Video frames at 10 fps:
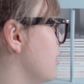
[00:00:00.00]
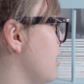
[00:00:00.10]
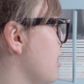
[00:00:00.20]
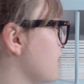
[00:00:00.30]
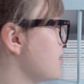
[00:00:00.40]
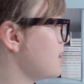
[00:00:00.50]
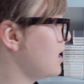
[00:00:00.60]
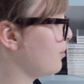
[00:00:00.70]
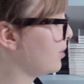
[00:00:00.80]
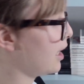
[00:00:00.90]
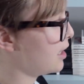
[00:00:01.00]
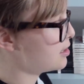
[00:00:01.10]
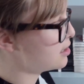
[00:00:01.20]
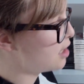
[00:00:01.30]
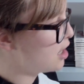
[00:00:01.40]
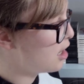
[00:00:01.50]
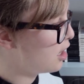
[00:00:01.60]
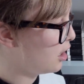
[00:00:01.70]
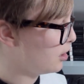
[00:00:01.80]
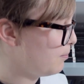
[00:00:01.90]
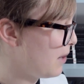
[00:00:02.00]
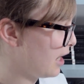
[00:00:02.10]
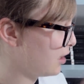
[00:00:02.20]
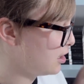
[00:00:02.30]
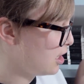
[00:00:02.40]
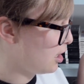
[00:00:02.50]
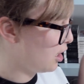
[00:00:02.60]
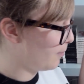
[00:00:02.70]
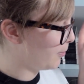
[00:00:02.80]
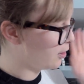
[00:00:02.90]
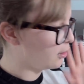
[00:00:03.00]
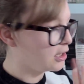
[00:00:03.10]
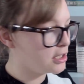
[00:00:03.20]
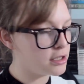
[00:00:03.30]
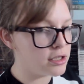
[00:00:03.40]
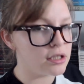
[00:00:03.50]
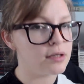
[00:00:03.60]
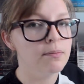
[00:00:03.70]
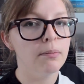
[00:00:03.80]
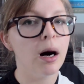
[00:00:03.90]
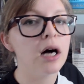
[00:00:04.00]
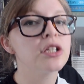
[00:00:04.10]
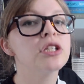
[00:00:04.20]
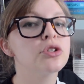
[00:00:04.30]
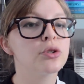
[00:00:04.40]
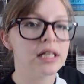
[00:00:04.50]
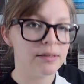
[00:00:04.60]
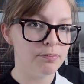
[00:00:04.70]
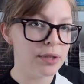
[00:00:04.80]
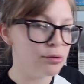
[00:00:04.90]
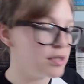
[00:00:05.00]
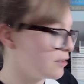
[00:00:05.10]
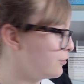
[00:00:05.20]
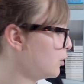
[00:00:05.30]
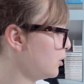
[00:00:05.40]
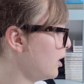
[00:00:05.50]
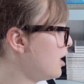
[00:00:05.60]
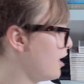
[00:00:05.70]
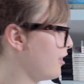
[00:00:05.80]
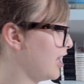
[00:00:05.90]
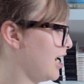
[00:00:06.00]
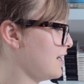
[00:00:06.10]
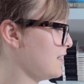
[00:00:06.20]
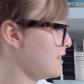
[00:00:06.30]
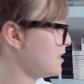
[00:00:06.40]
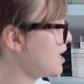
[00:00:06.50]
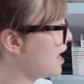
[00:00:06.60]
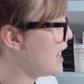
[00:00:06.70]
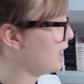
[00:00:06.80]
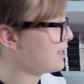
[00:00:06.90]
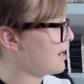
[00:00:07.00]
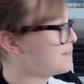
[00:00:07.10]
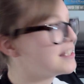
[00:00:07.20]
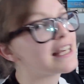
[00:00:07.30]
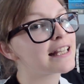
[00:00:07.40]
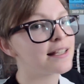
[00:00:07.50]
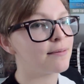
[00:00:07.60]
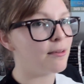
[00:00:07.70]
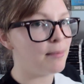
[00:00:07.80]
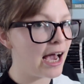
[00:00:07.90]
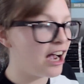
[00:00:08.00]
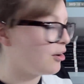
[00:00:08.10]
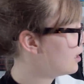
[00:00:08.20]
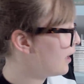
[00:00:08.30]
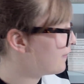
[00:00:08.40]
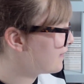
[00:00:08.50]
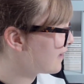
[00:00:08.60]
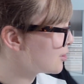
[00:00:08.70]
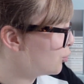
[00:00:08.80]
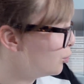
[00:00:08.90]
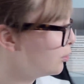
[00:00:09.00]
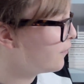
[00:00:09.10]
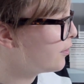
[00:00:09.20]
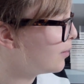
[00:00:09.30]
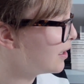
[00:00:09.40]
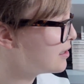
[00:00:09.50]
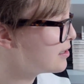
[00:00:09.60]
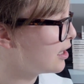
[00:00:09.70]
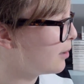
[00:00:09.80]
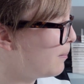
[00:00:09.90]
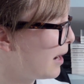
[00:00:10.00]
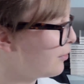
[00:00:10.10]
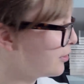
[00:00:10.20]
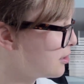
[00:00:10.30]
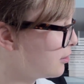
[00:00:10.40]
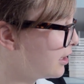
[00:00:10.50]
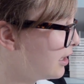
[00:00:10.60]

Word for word: deluxe slipcase hardback HarperCollins just mastery beautiful things. And I have six of them now. I think that's all of the ones that are about the Tolkien